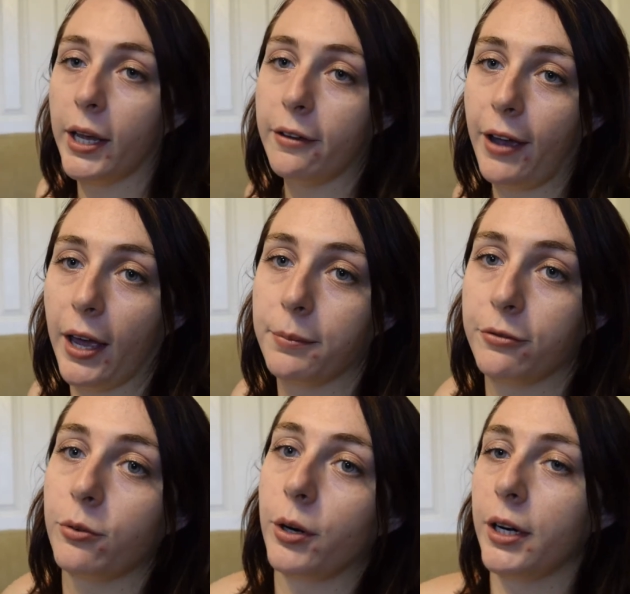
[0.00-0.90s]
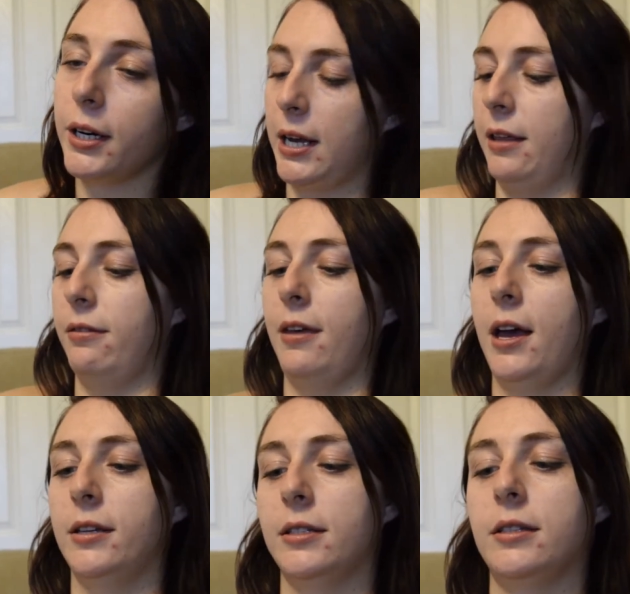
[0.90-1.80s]
have had before, and
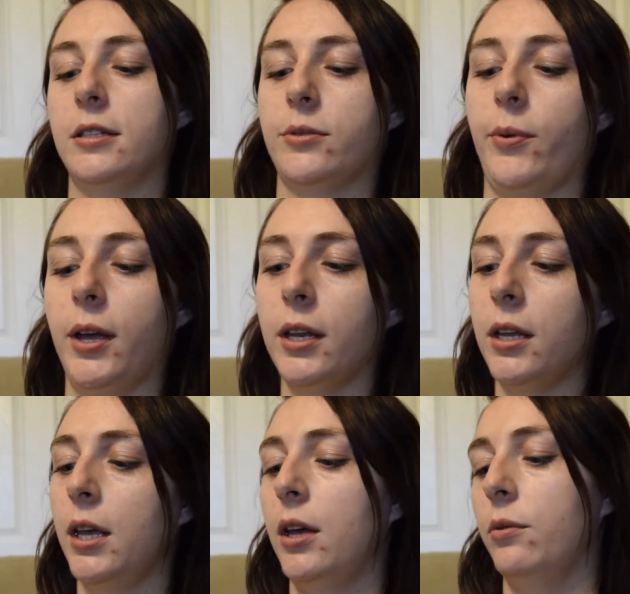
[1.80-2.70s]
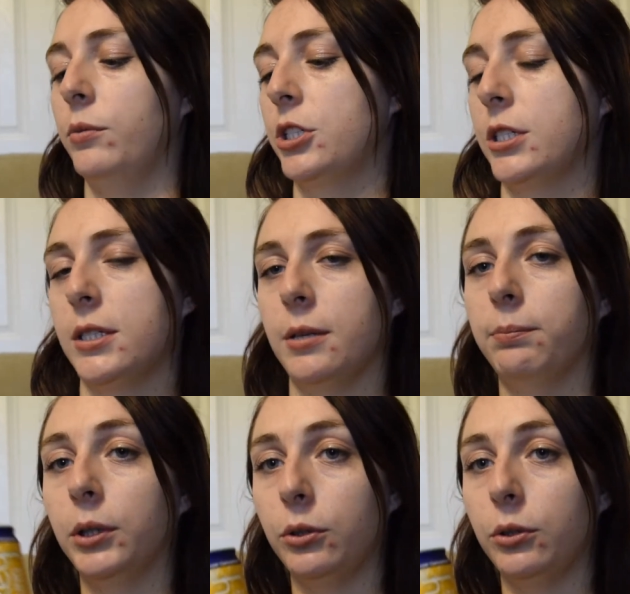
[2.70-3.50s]
that is this one, which is the Blue